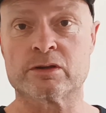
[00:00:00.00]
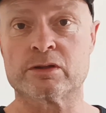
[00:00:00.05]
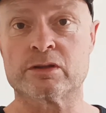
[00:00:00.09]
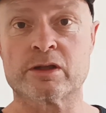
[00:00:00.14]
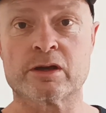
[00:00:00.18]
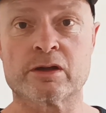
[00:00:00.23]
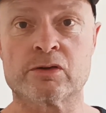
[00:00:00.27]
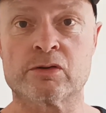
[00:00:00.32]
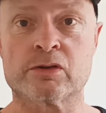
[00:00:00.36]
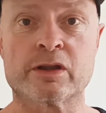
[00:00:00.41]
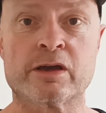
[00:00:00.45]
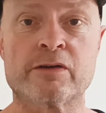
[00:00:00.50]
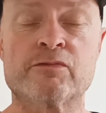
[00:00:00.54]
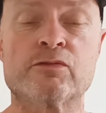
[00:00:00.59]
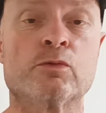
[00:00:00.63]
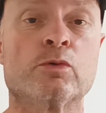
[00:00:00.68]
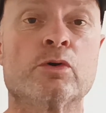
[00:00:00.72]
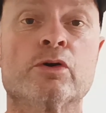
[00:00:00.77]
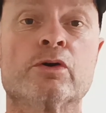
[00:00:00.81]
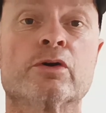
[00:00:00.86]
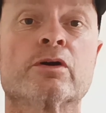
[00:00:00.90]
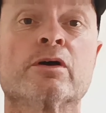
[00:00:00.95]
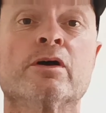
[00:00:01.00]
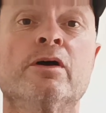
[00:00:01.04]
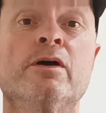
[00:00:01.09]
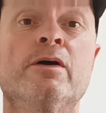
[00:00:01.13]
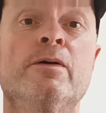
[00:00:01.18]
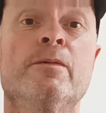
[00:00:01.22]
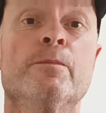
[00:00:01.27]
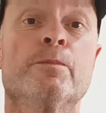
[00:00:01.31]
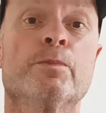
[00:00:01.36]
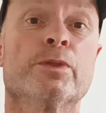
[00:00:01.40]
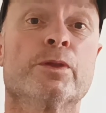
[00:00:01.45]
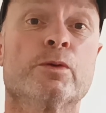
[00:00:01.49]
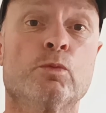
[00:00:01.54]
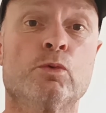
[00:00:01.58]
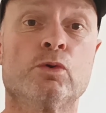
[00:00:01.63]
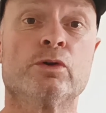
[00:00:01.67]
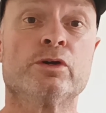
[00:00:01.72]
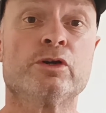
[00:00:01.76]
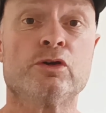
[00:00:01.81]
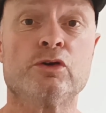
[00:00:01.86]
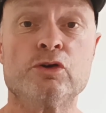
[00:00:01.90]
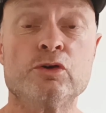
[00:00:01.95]
that'll never work.
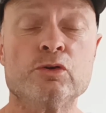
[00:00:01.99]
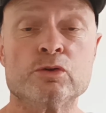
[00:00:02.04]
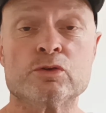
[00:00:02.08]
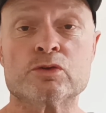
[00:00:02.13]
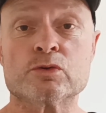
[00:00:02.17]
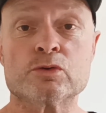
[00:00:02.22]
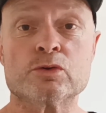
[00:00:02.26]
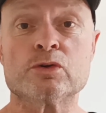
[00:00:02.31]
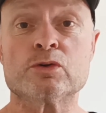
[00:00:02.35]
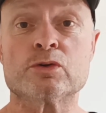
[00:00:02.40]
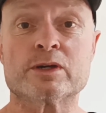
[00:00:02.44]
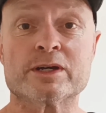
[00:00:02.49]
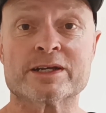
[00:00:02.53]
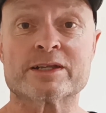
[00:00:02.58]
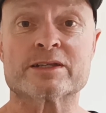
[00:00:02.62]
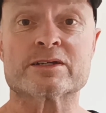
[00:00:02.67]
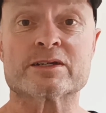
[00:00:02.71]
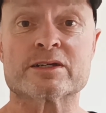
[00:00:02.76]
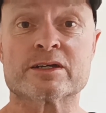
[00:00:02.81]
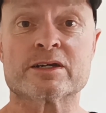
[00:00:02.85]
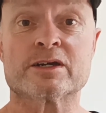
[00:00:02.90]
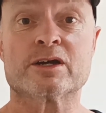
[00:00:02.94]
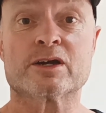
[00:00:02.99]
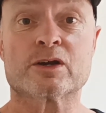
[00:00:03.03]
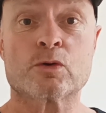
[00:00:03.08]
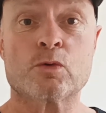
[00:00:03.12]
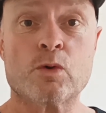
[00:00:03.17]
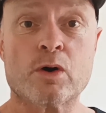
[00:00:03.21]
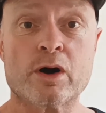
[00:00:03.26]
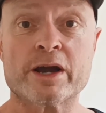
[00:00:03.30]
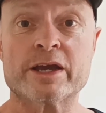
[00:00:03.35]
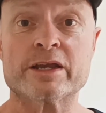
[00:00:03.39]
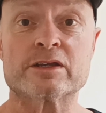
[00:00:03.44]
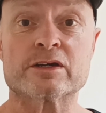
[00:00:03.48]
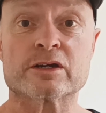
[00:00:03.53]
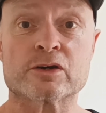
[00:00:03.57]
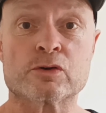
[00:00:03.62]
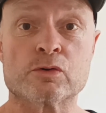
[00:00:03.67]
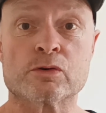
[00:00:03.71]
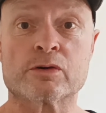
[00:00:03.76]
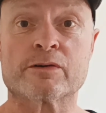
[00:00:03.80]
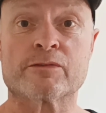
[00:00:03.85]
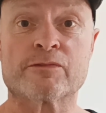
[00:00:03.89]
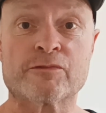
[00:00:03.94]
Well, you do get quite a
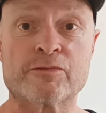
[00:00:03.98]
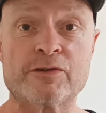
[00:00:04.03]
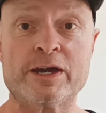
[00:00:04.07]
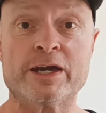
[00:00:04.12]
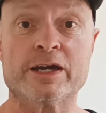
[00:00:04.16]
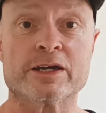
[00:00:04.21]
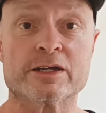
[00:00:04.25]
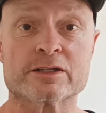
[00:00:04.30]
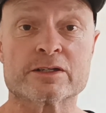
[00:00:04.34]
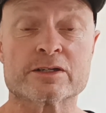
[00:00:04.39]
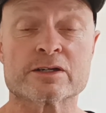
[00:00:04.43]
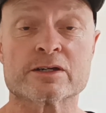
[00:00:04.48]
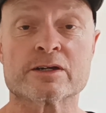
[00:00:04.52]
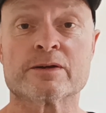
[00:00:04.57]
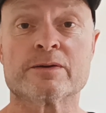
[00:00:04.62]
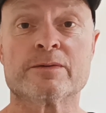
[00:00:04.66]
good effect.